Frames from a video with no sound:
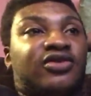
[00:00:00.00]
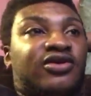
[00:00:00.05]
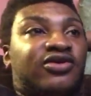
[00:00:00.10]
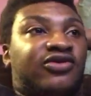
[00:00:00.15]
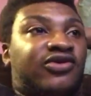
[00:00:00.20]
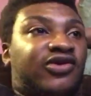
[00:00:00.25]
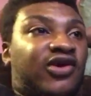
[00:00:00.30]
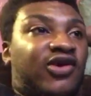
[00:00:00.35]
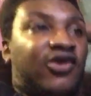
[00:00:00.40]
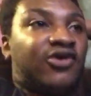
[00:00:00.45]

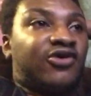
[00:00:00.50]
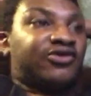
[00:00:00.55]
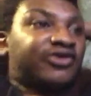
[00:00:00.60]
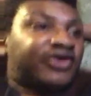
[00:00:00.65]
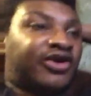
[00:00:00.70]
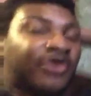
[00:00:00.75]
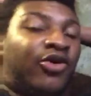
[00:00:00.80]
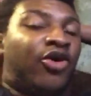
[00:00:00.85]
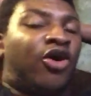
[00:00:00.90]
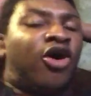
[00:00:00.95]
So
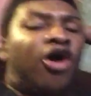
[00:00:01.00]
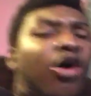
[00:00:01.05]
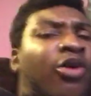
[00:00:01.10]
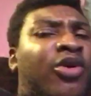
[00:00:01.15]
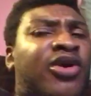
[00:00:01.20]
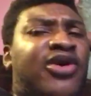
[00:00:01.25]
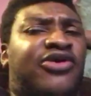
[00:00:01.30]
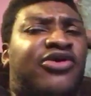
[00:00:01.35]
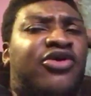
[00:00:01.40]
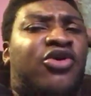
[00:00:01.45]
don't
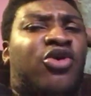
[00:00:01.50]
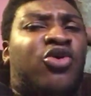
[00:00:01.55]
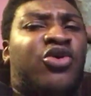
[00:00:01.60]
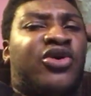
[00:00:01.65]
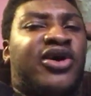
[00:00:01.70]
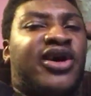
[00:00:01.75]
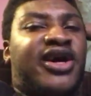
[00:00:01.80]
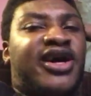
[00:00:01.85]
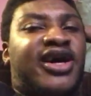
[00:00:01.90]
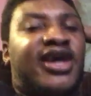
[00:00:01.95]
always go
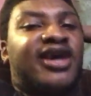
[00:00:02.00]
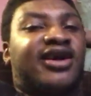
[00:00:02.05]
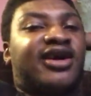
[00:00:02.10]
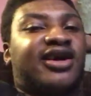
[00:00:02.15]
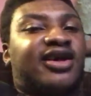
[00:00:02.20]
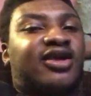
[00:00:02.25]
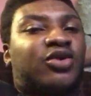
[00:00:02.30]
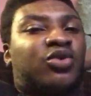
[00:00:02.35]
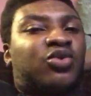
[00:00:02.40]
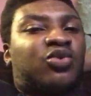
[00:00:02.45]
in and
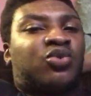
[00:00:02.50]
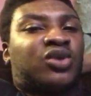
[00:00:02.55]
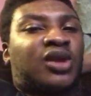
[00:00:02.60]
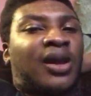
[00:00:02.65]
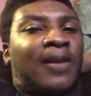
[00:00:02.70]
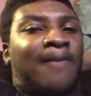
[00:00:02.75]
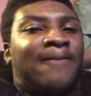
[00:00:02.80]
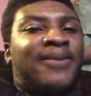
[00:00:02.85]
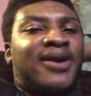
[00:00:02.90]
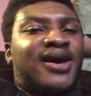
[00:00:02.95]
get
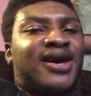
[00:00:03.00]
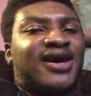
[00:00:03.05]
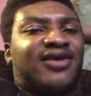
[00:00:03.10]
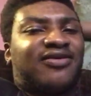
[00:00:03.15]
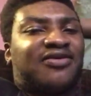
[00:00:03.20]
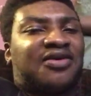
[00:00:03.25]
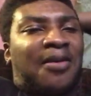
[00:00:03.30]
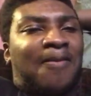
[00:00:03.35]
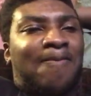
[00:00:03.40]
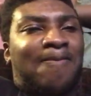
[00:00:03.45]
the
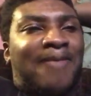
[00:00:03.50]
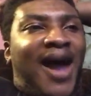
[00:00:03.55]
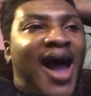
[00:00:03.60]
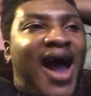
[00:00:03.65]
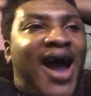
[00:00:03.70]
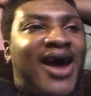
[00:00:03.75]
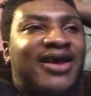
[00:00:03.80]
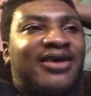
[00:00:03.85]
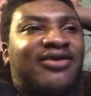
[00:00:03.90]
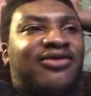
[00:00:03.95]
biggest, the
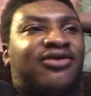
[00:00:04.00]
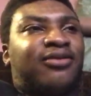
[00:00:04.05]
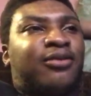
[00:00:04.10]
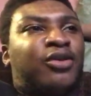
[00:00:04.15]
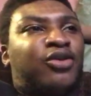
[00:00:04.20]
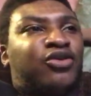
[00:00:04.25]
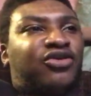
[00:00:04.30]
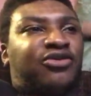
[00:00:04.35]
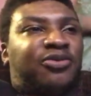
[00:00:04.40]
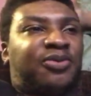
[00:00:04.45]
baddest, the
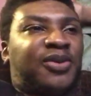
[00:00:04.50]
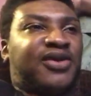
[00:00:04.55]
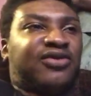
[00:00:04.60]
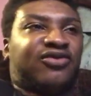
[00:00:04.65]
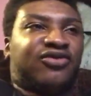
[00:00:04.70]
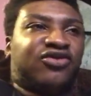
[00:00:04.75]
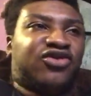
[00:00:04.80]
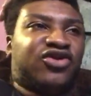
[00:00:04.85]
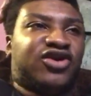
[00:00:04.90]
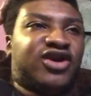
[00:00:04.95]
most
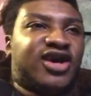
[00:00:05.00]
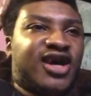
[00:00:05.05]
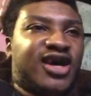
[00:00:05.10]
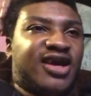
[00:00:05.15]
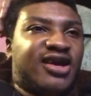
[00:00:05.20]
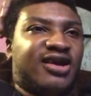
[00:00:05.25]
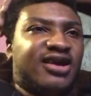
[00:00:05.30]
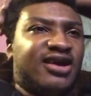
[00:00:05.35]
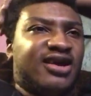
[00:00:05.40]
expensive shit,